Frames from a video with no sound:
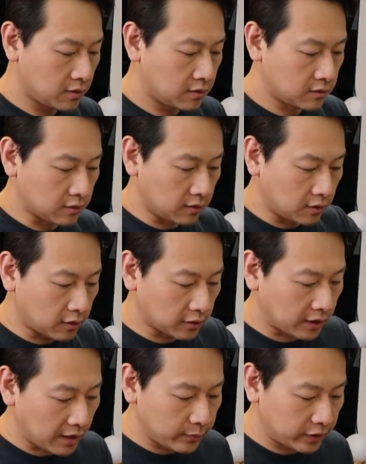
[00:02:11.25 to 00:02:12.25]
So you got the
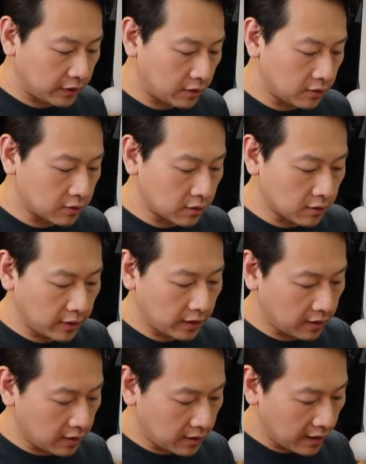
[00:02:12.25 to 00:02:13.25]
company logo
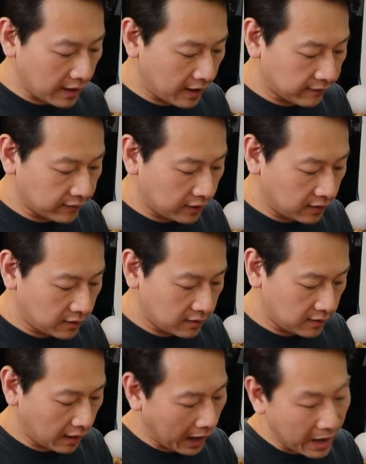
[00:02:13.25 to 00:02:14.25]
here, IVV.
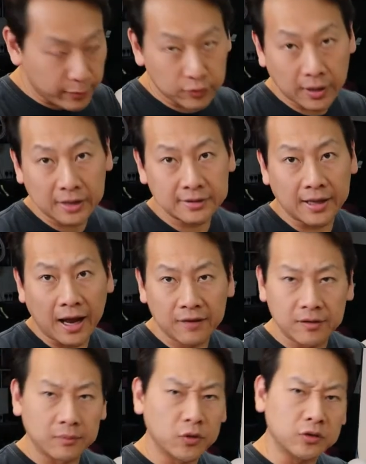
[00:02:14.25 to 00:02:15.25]
I pronounce it
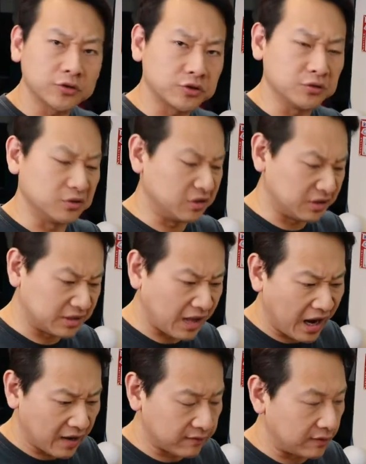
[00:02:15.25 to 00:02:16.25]
IVV, I'm not sure, it's just
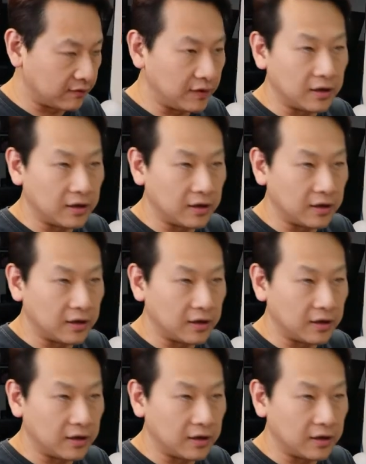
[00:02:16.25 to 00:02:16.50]
IVV.